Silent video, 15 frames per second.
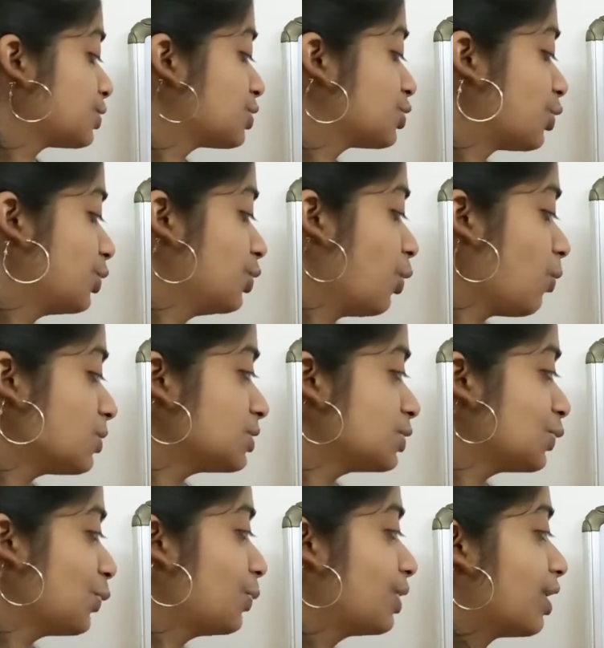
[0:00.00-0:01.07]
So, no
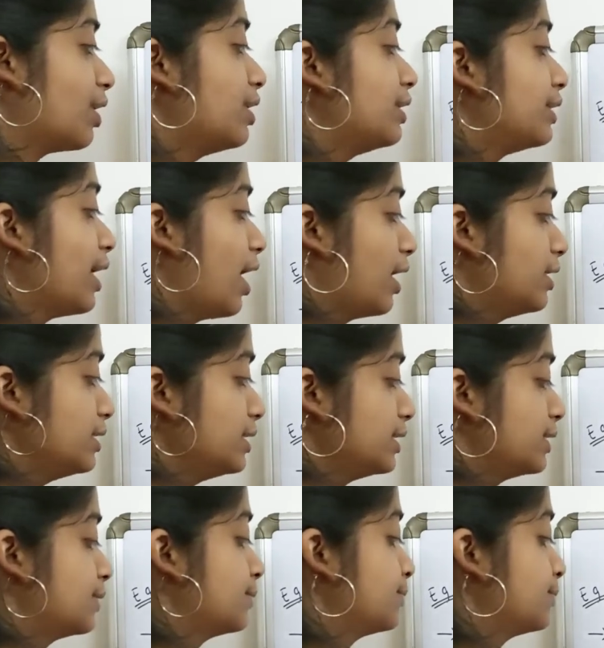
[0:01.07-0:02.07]
sooner does